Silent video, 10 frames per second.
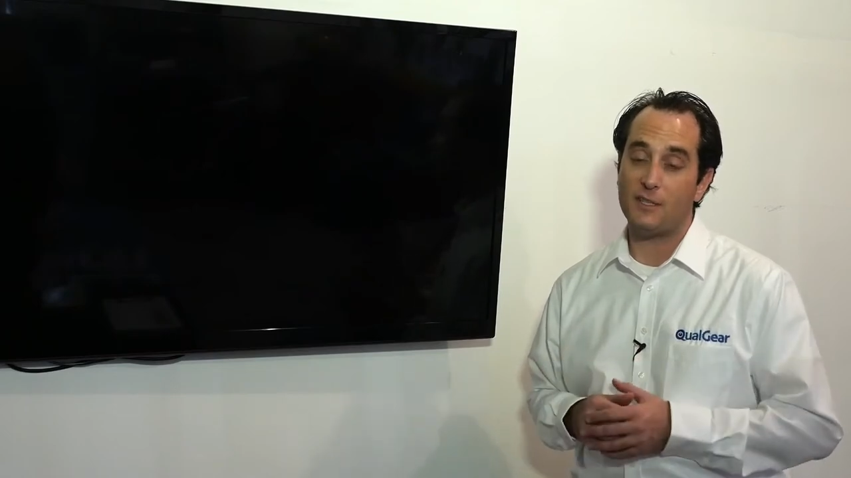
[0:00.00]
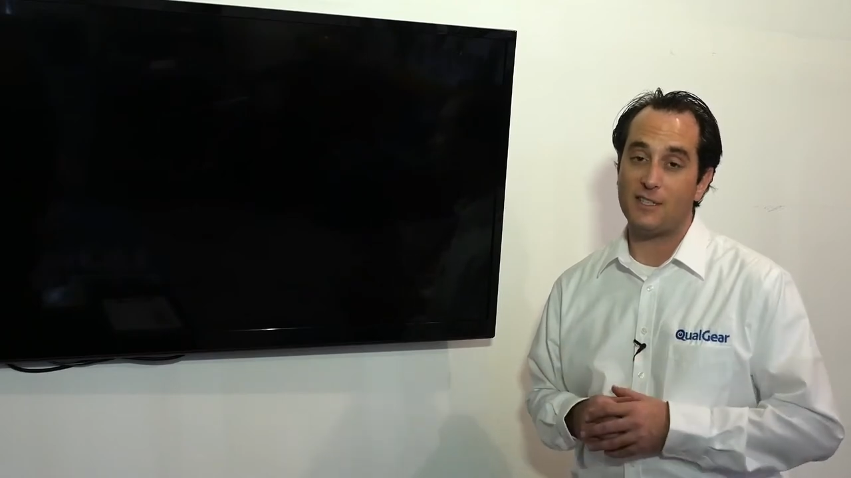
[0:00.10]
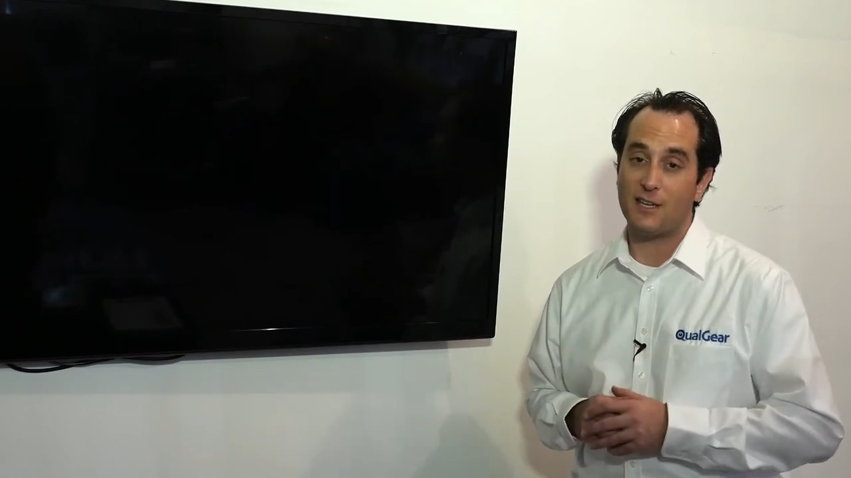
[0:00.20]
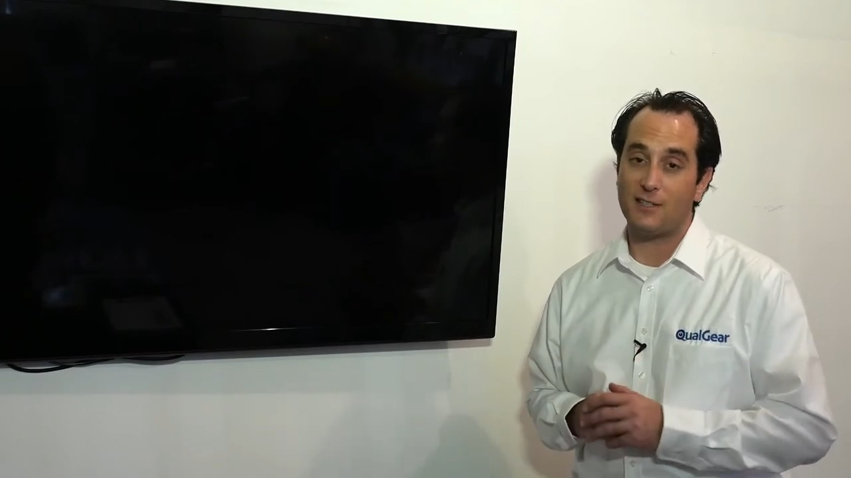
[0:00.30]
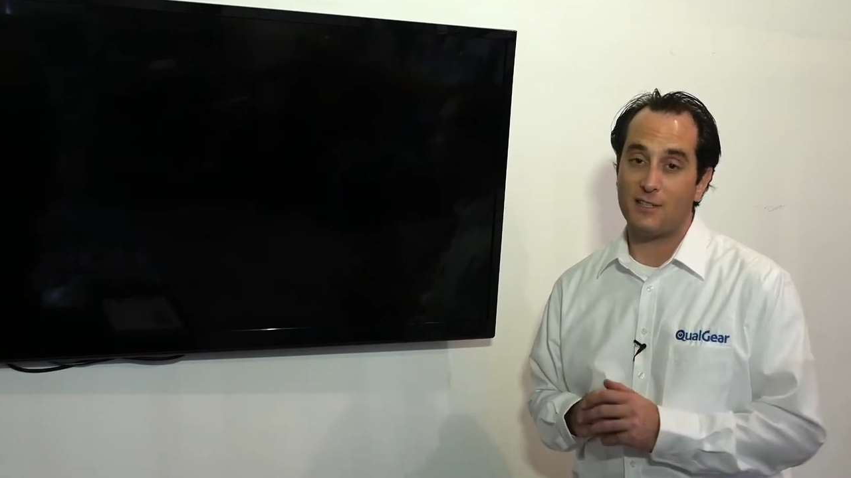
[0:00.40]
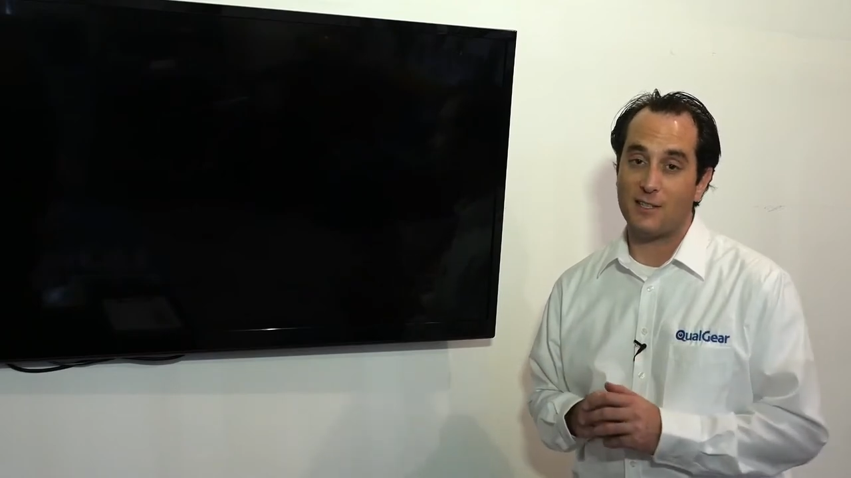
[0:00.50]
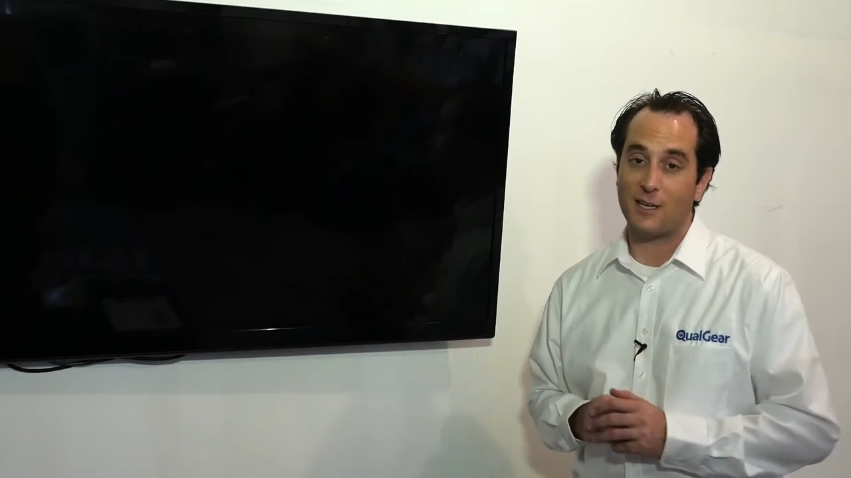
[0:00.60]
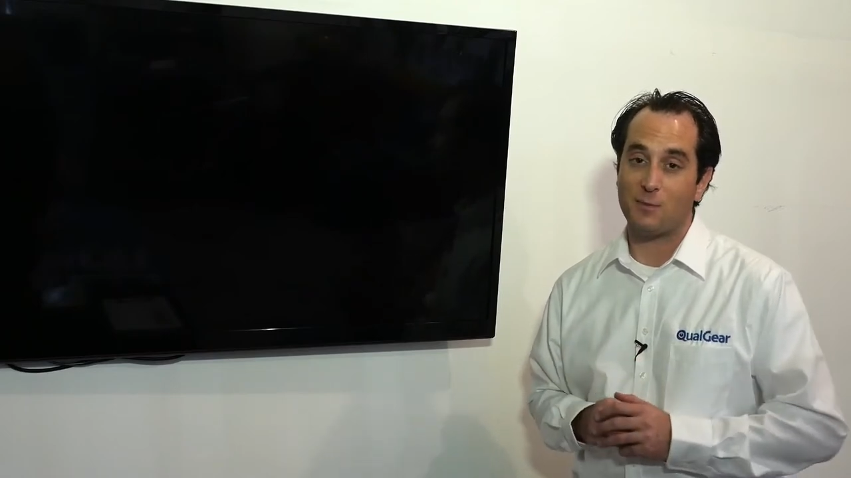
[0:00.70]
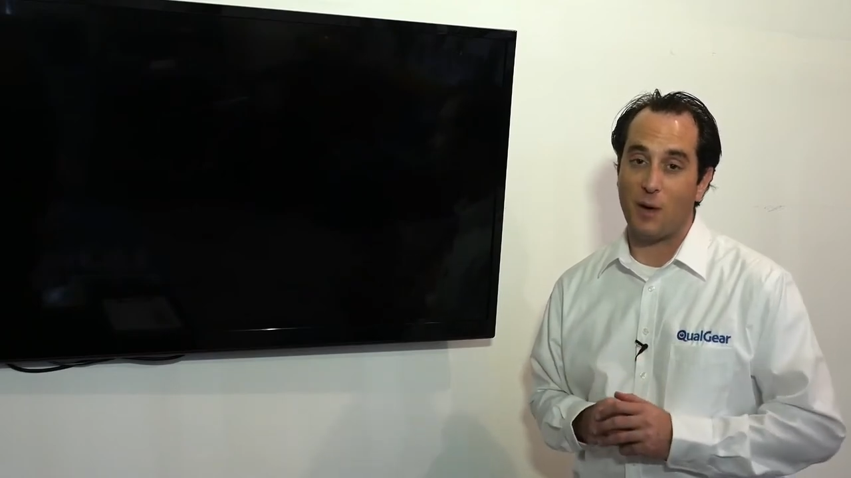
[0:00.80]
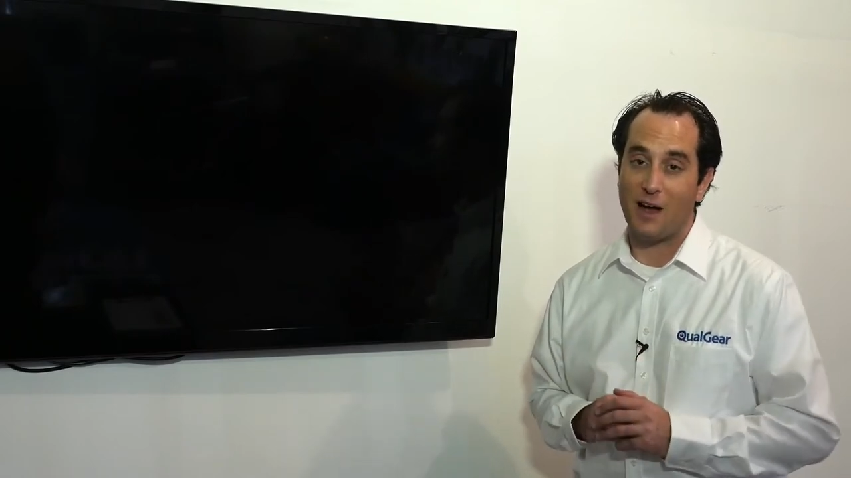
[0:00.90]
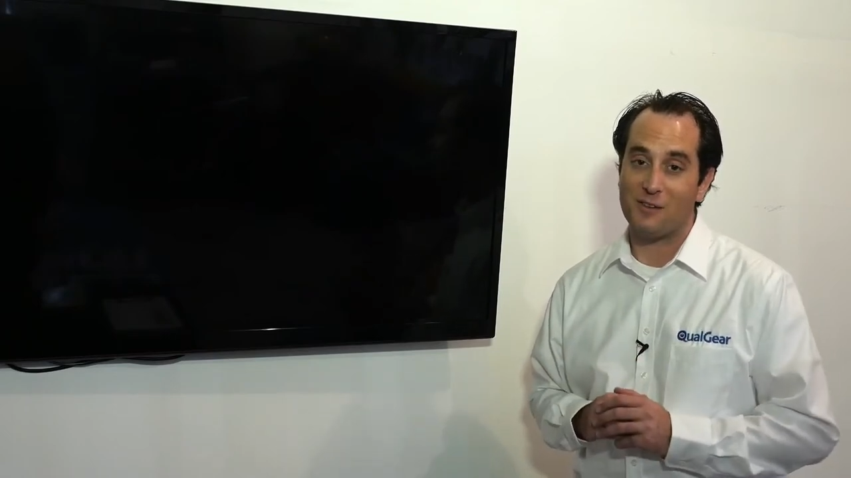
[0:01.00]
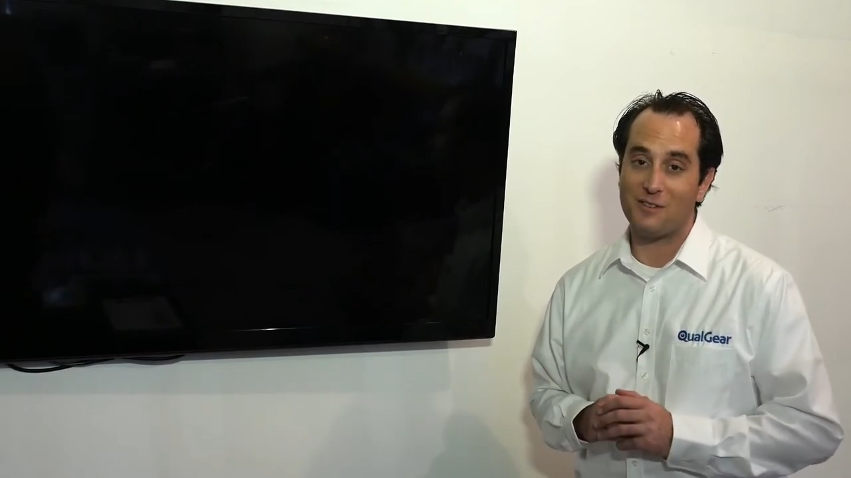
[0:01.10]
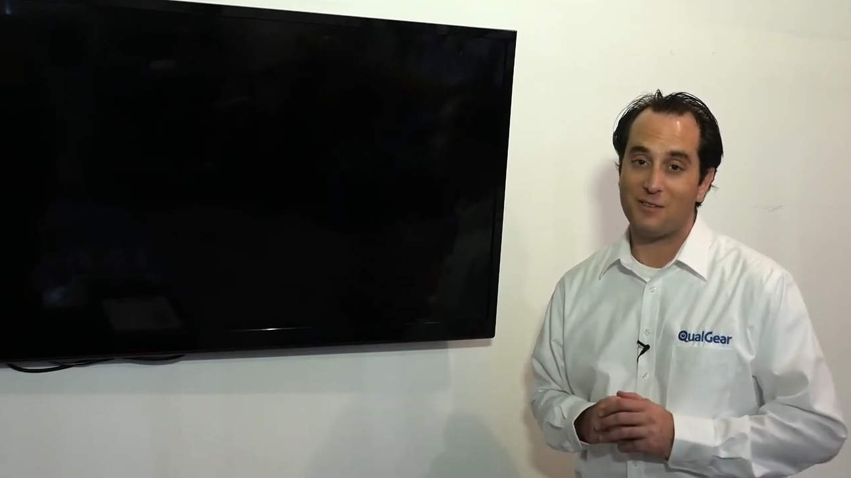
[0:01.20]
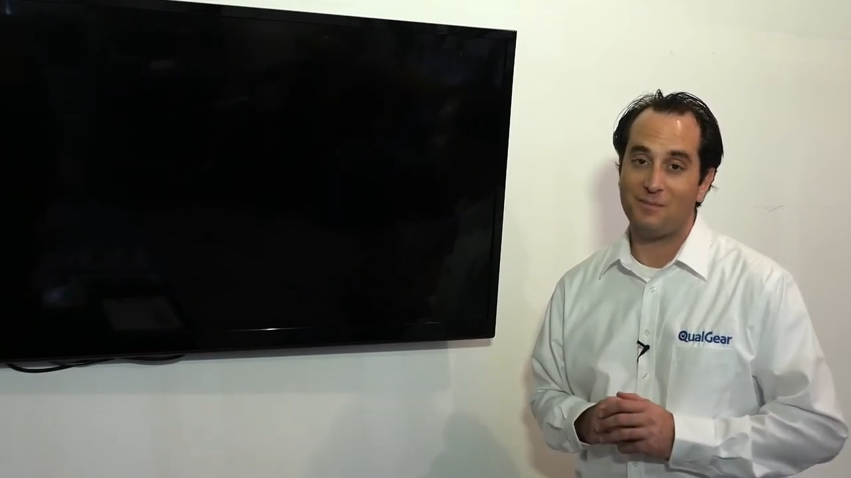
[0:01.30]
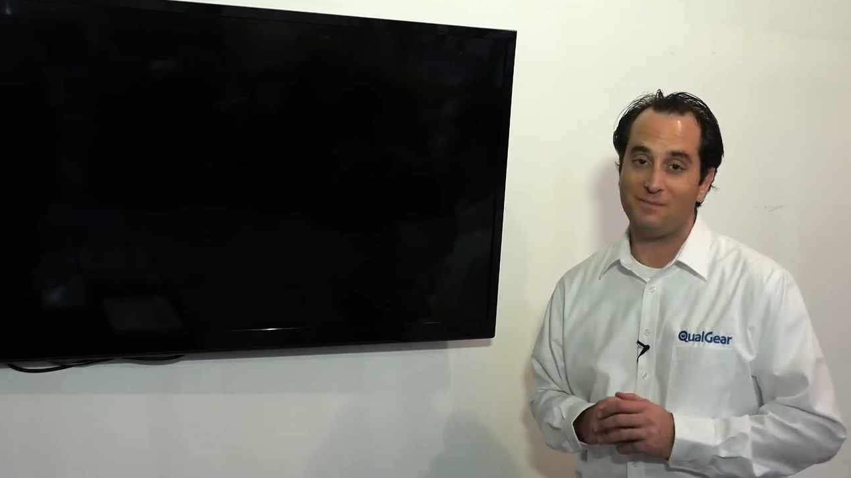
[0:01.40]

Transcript: to sixty-six pounds.